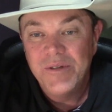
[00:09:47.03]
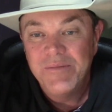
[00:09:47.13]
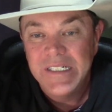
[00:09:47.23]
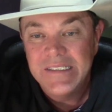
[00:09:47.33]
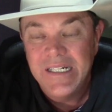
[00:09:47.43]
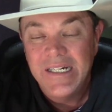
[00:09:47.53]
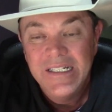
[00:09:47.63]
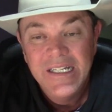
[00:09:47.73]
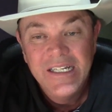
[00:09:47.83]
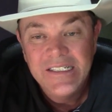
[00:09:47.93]
but
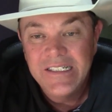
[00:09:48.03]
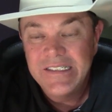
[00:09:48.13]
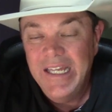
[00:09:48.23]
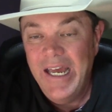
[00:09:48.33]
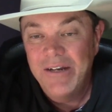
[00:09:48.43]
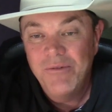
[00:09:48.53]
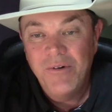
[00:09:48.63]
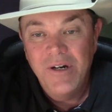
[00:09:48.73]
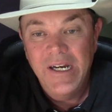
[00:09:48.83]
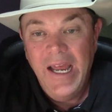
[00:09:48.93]
just had
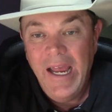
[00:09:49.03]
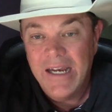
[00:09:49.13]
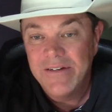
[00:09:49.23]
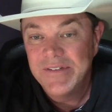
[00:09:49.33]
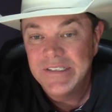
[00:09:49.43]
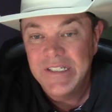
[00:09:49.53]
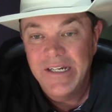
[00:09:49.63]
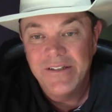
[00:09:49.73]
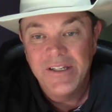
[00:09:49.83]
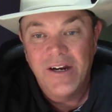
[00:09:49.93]
one heck of a
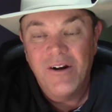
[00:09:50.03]
sale there.